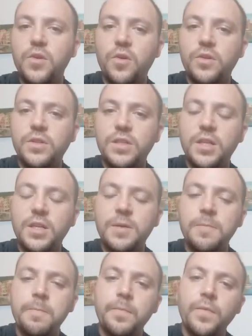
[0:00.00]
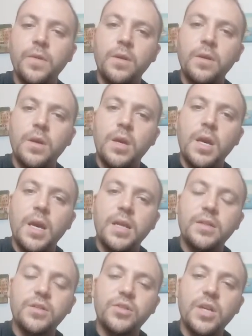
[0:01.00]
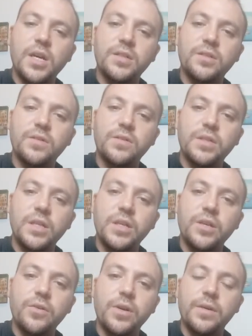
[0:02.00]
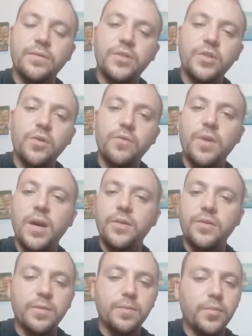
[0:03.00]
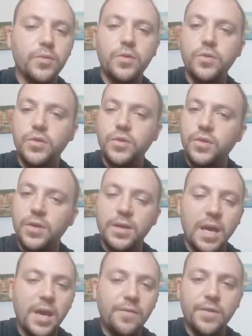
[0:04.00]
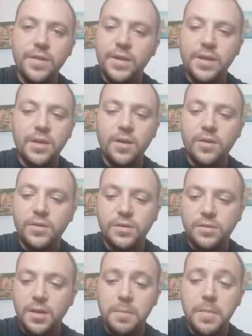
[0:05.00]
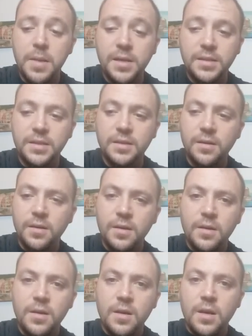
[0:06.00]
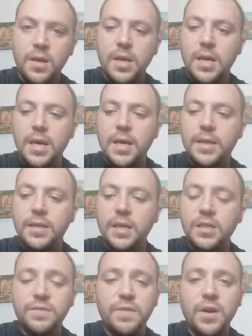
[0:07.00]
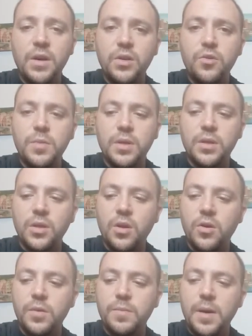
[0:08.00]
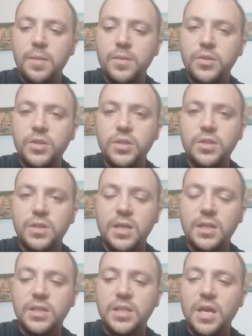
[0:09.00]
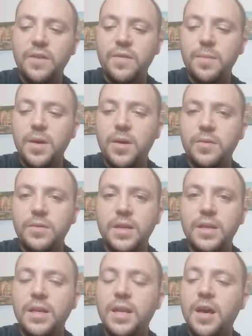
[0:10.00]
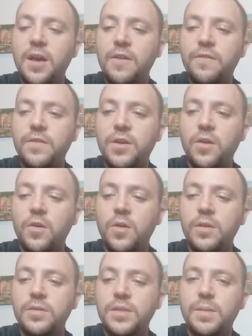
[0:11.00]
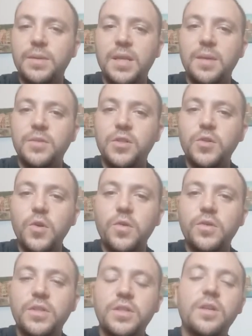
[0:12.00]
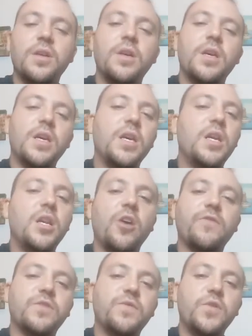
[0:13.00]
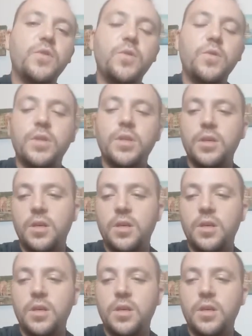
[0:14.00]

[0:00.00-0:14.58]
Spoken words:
York City, and he's a jazz singer and songwriter and producer and everything. It's amazing. And he's very human. He publishes like stuff about daily life. And sometimes he cooks. He loves food,